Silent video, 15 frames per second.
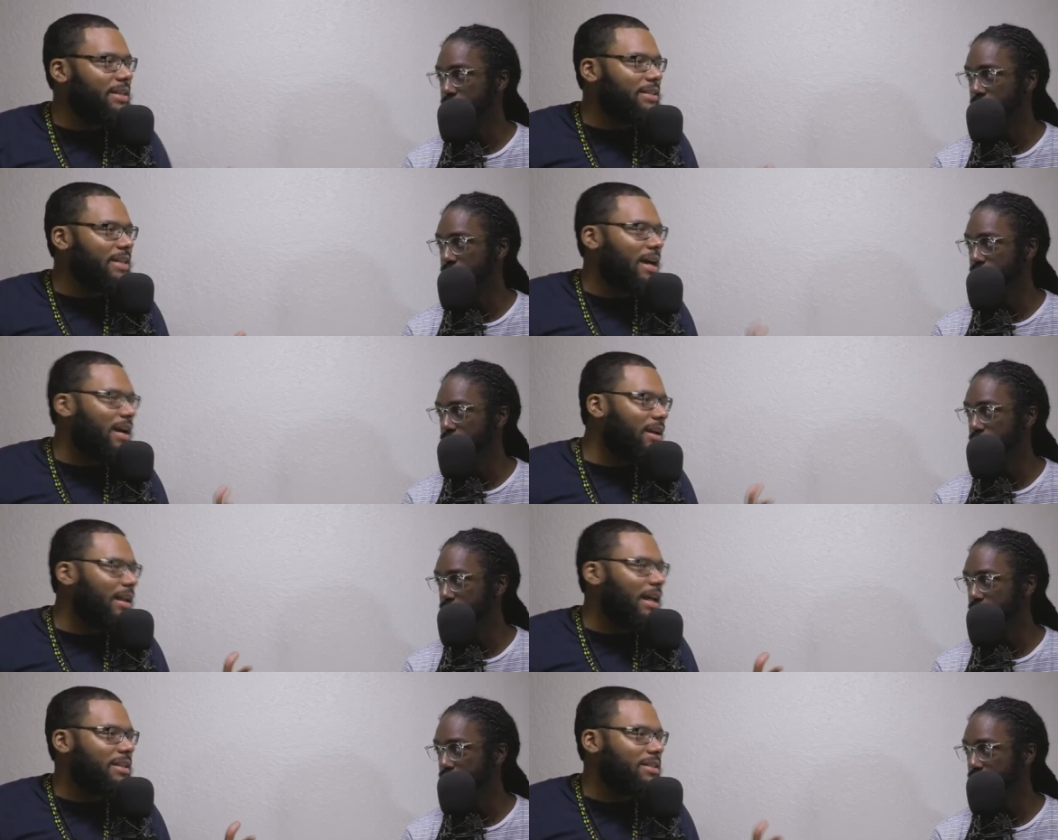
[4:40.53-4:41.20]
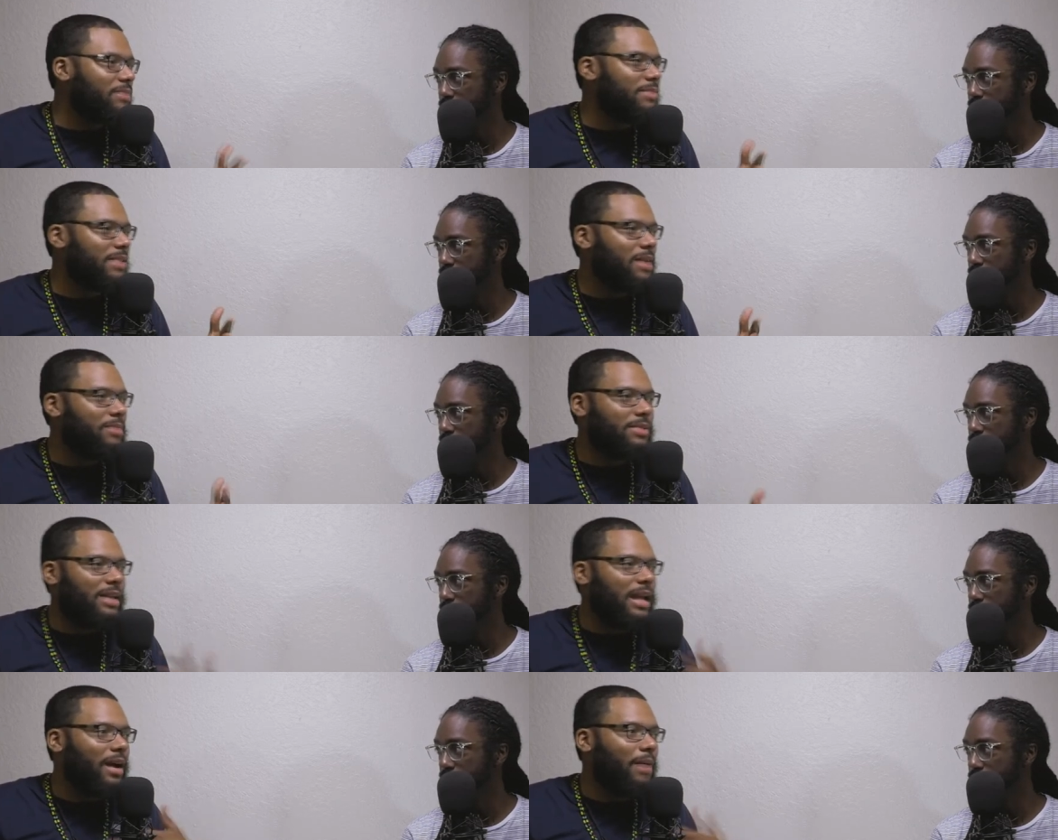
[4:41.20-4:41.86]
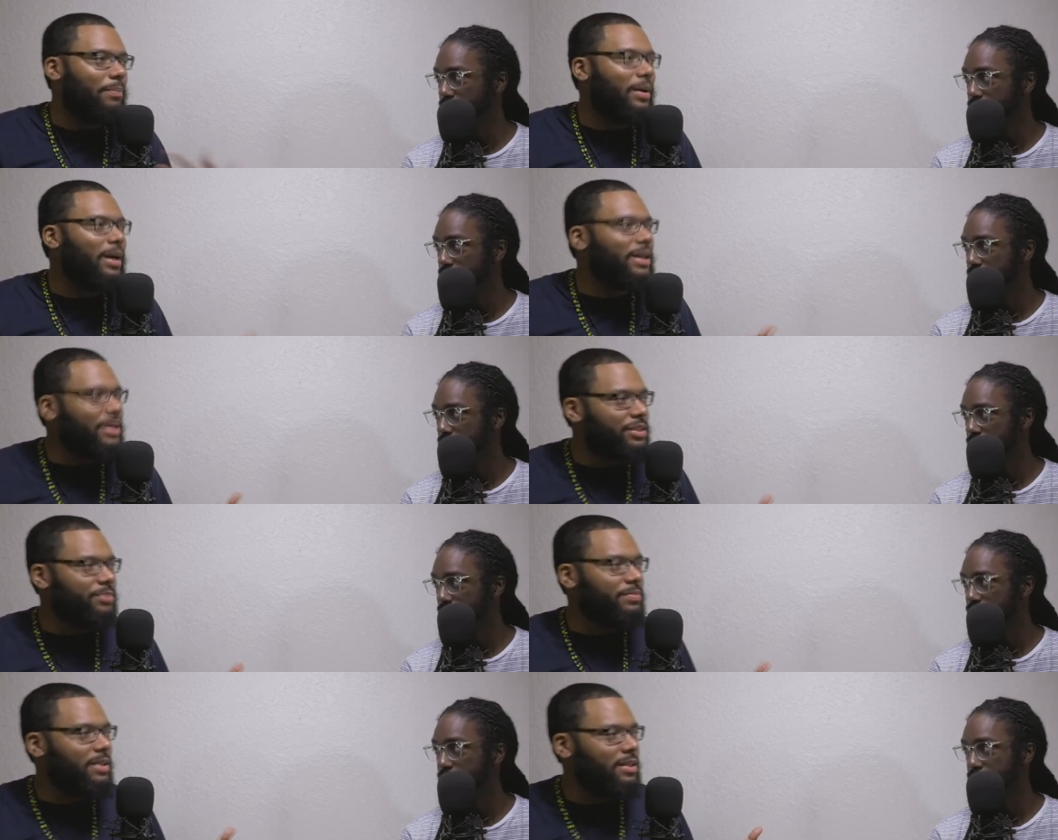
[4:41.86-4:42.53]
Speaker 1: It's mm. kind of like sometimes it's like a
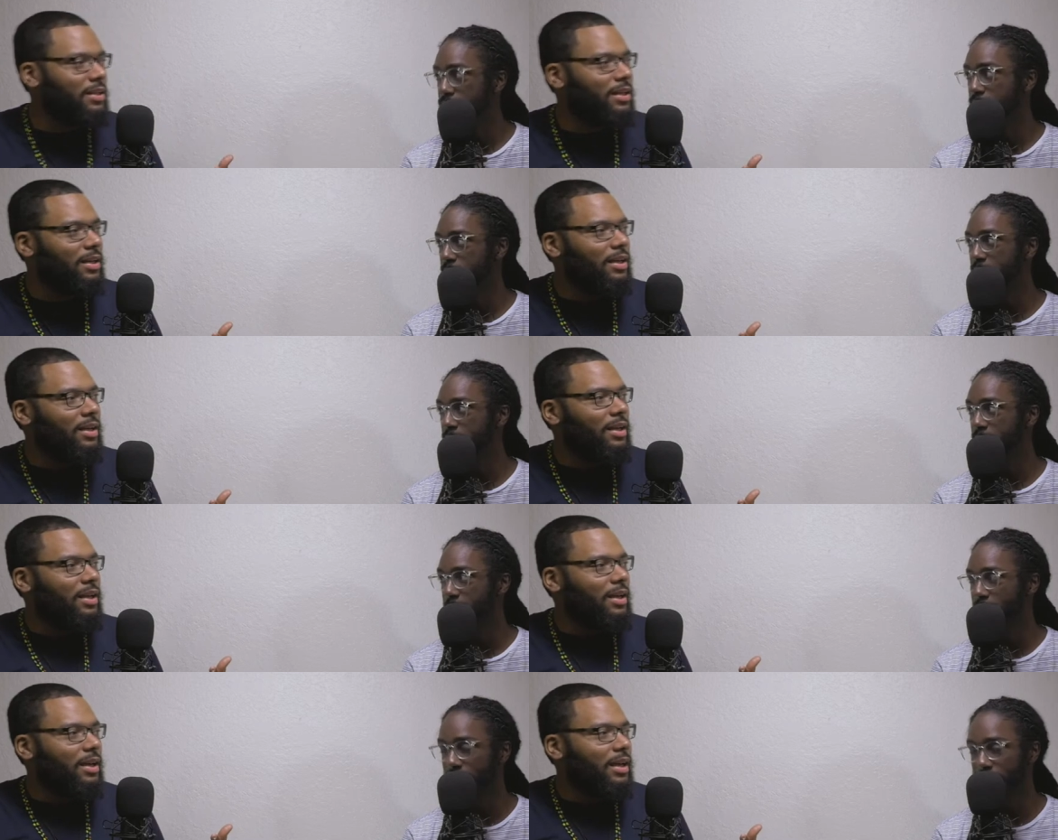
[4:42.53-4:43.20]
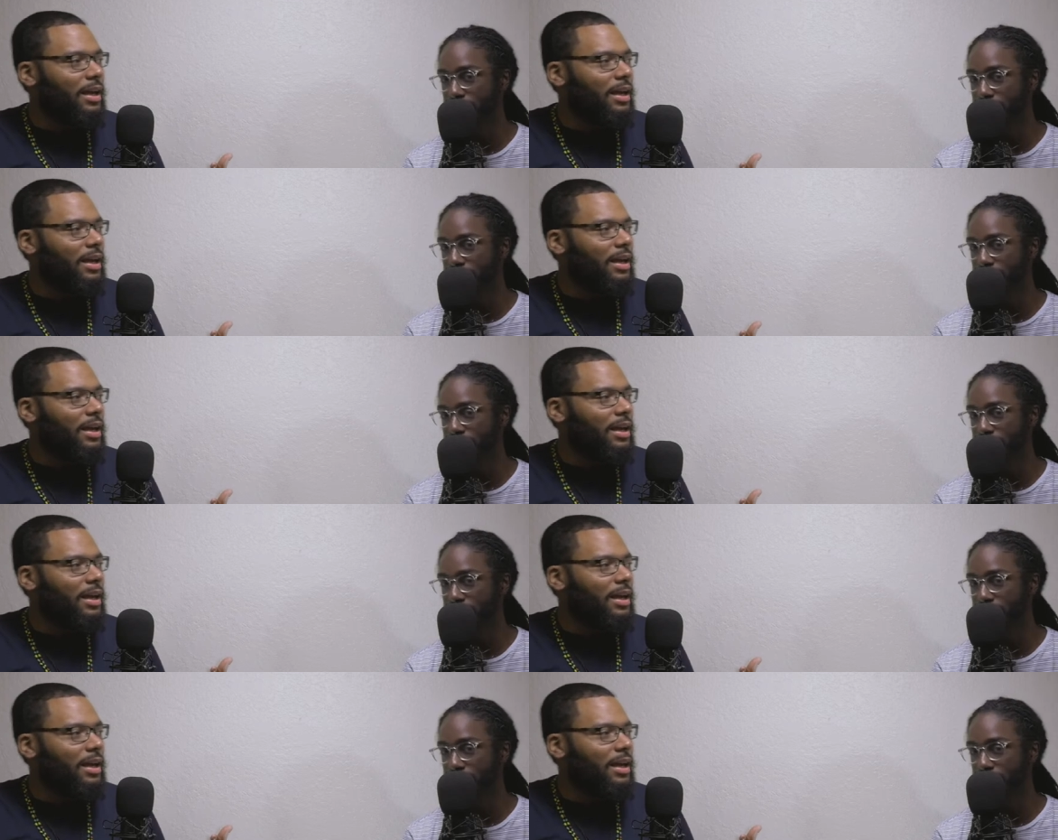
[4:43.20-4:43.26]
punishment. Yeah.